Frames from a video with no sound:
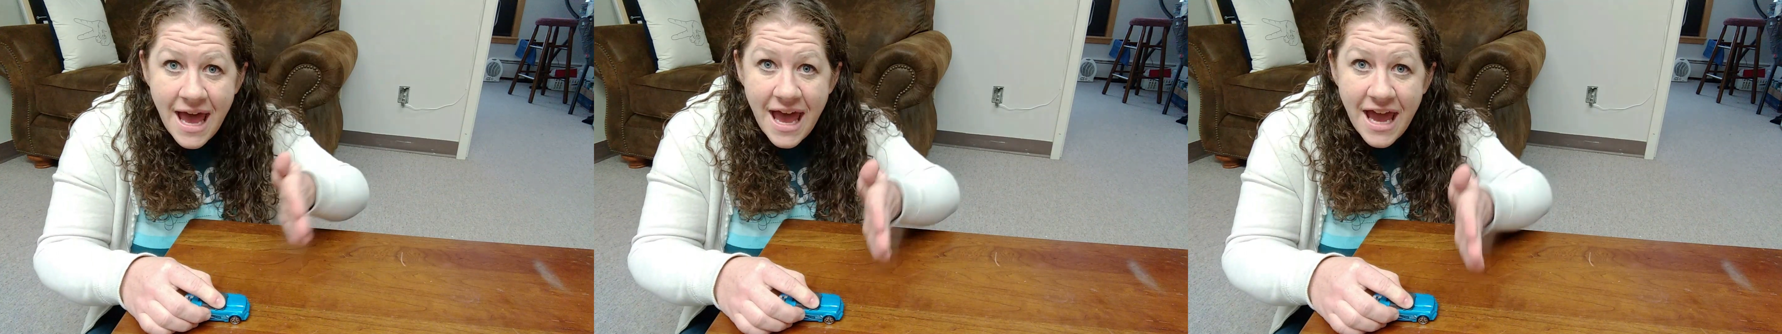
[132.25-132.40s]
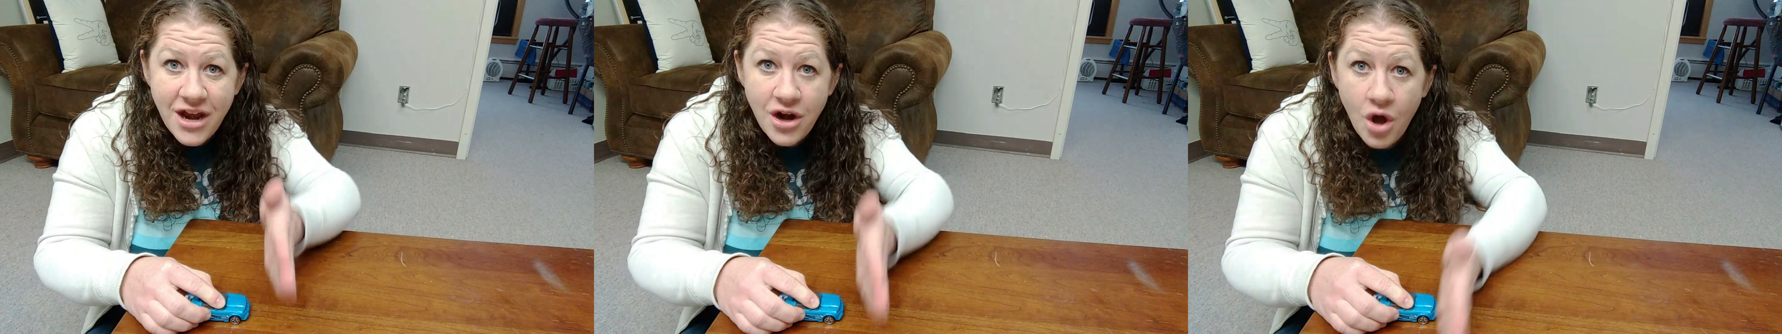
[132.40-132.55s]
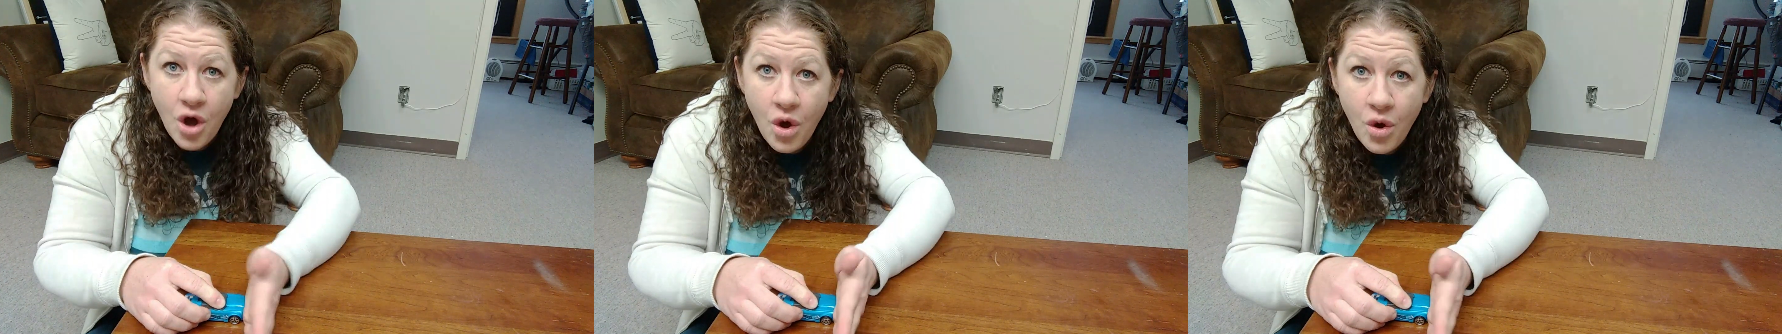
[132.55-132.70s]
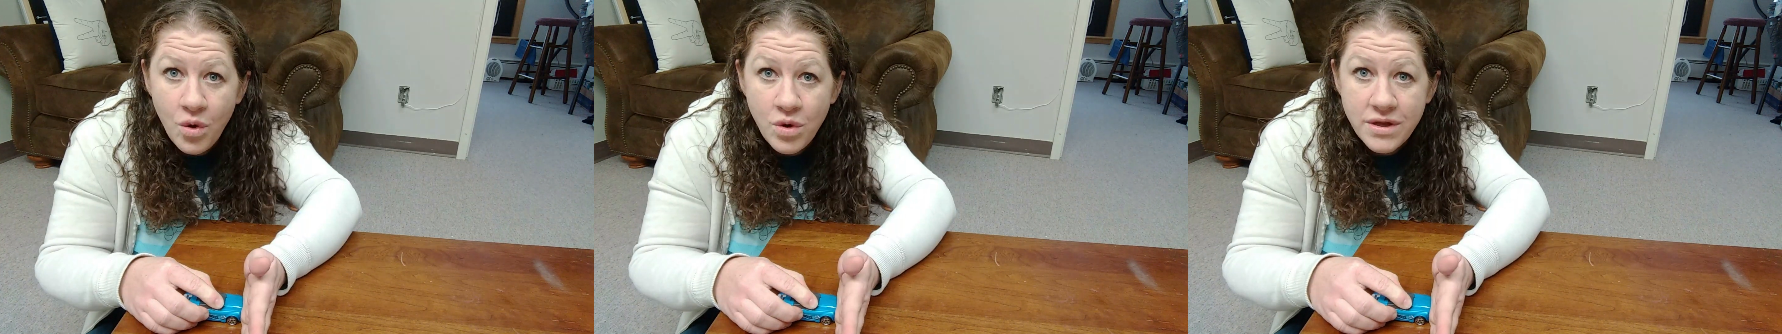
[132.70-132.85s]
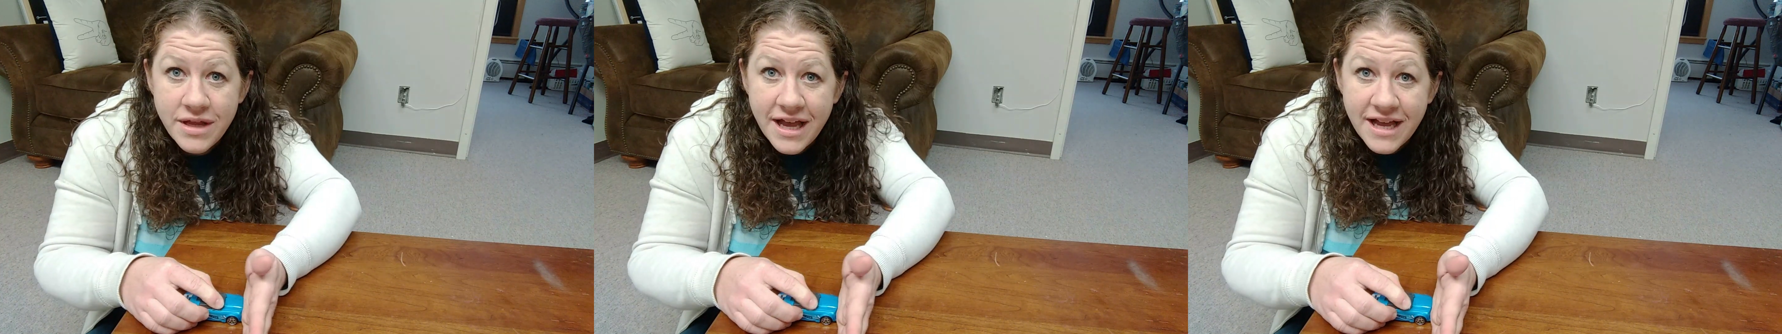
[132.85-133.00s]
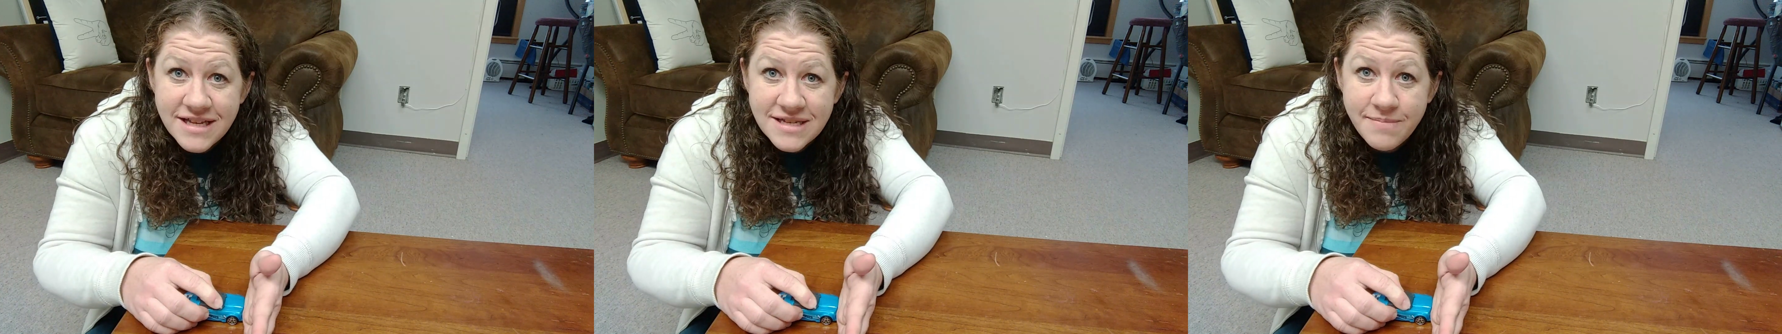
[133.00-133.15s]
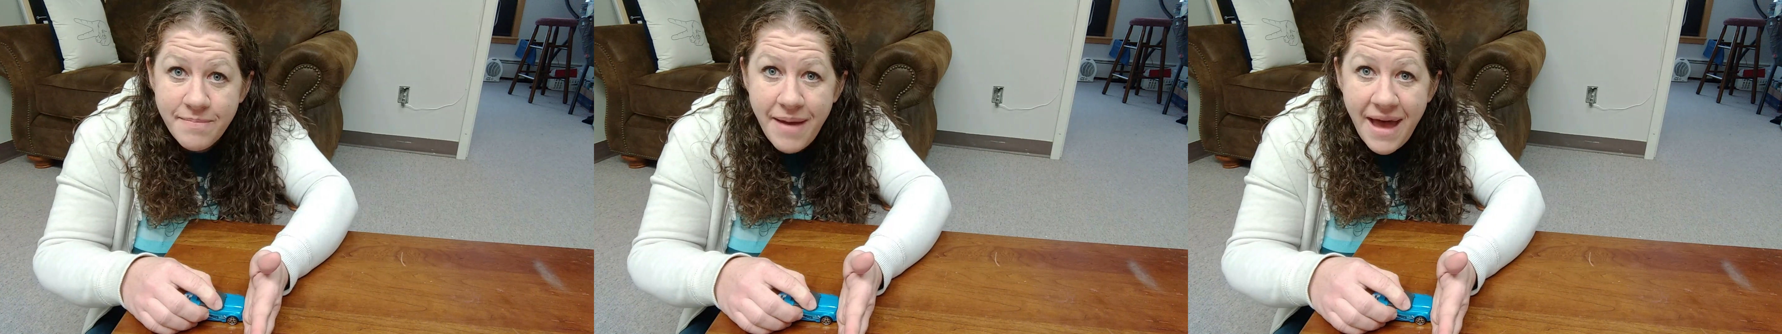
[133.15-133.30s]
and hold
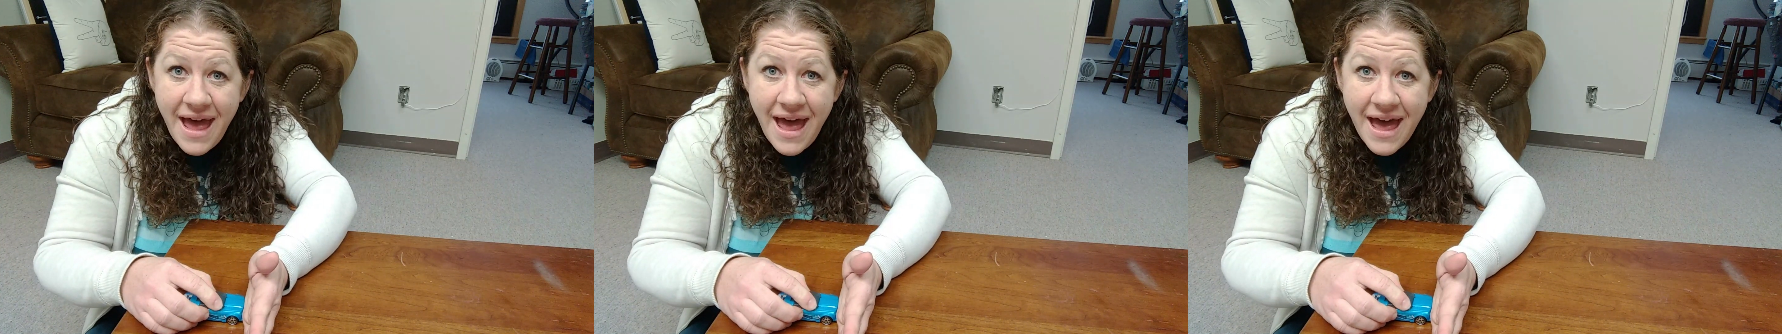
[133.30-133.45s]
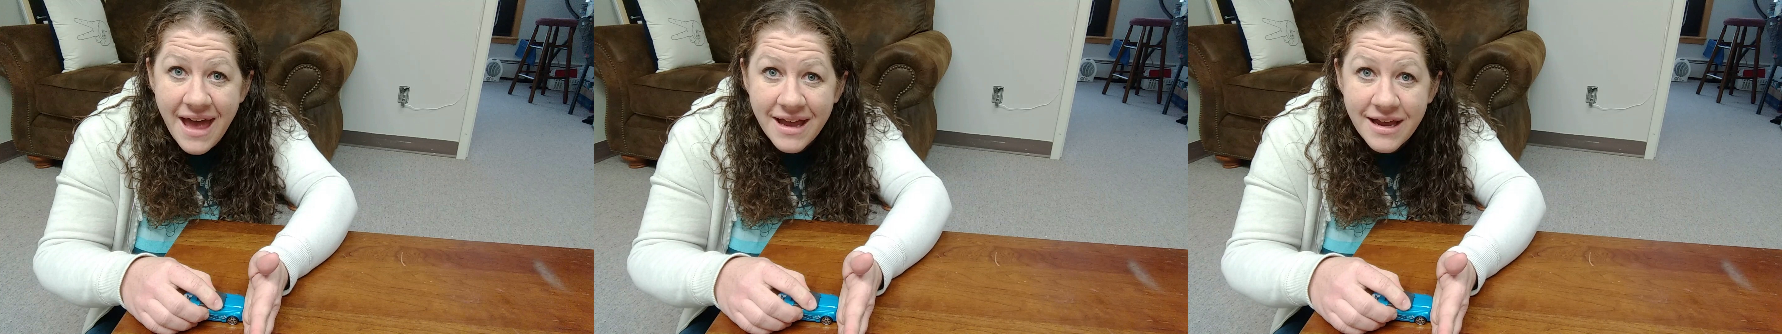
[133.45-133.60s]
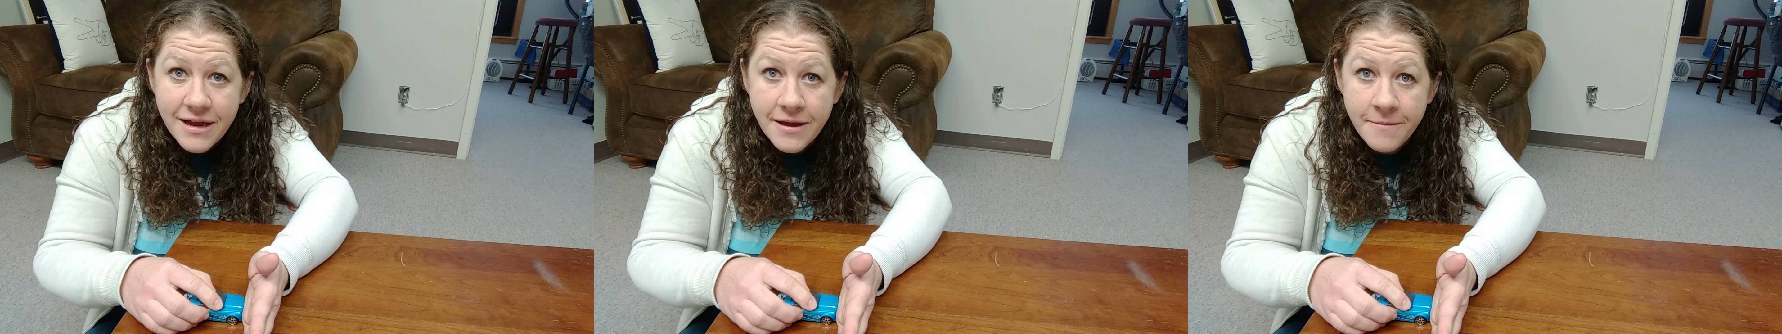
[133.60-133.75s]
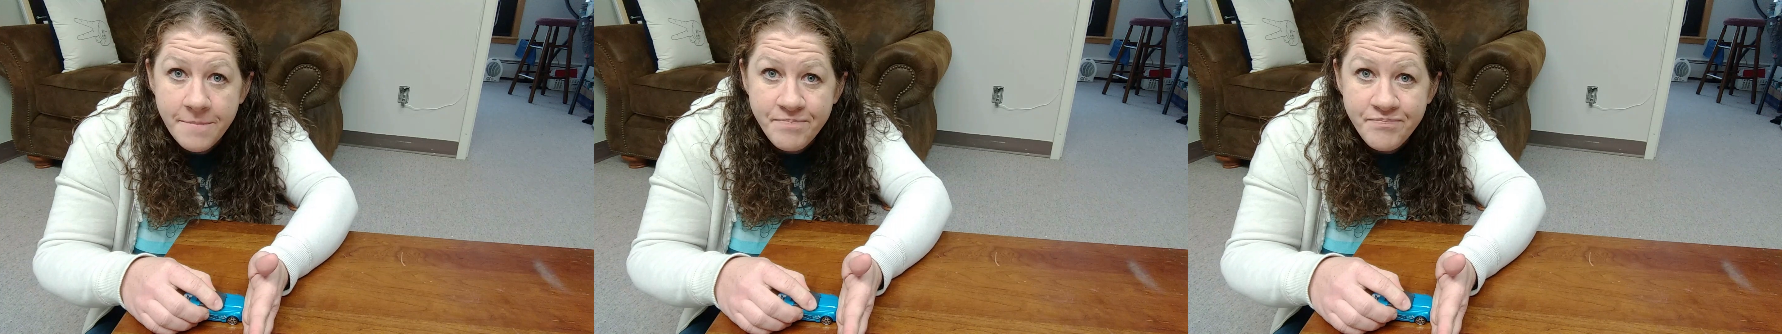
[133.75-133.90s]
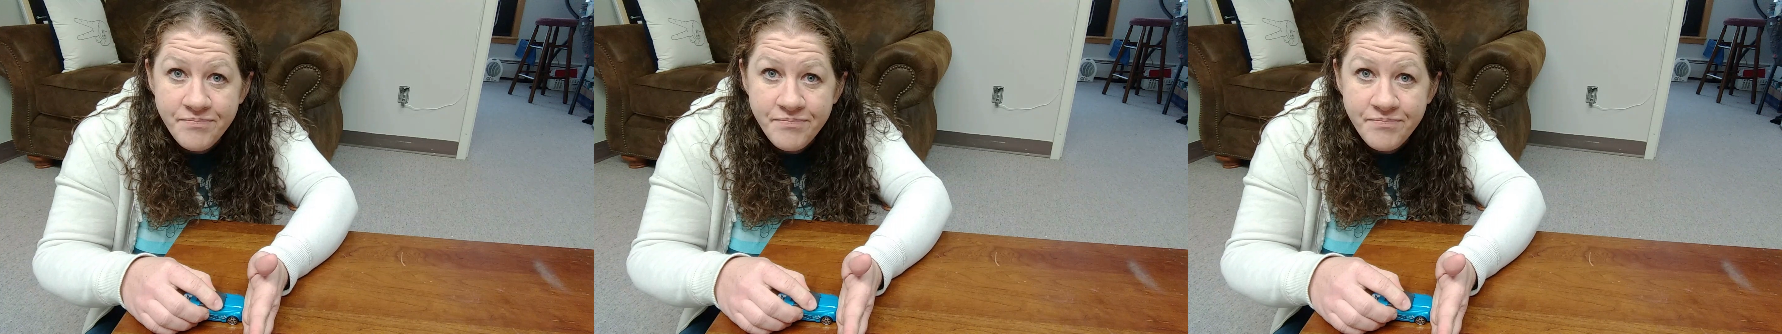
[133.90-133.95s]
us back.